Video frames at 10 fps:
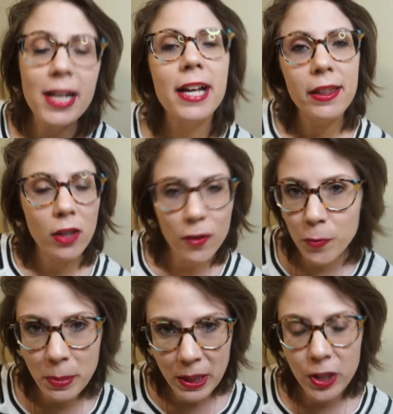I
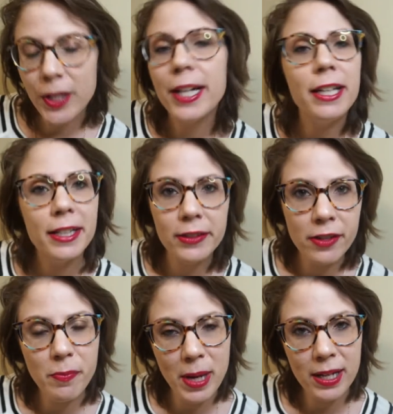love beer and I
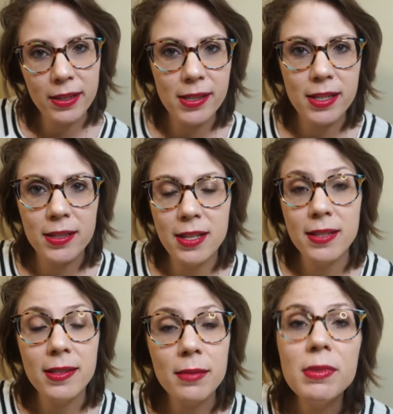love boxes,
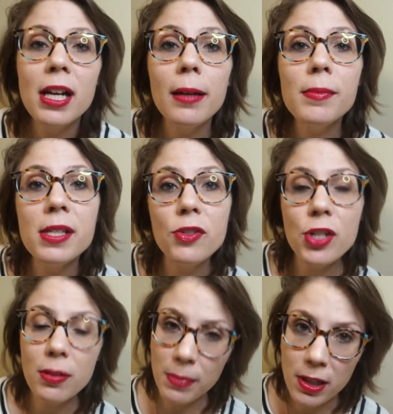and sometimes I
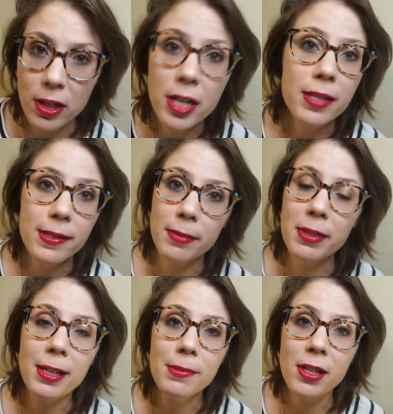drink beer and
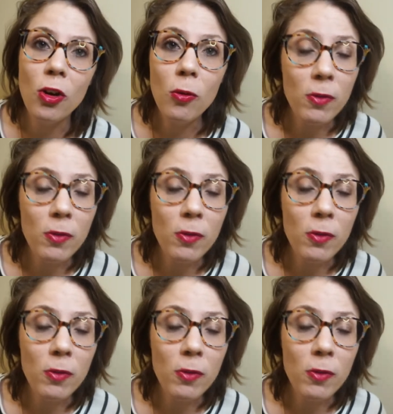sometimes I